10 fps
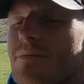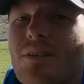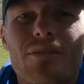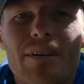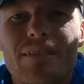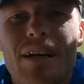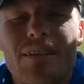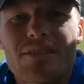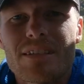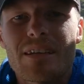Alright,
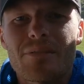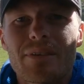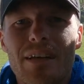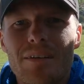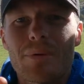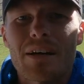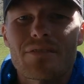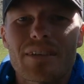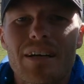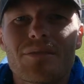I'll see you down there. Bye
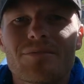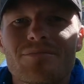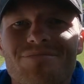for now.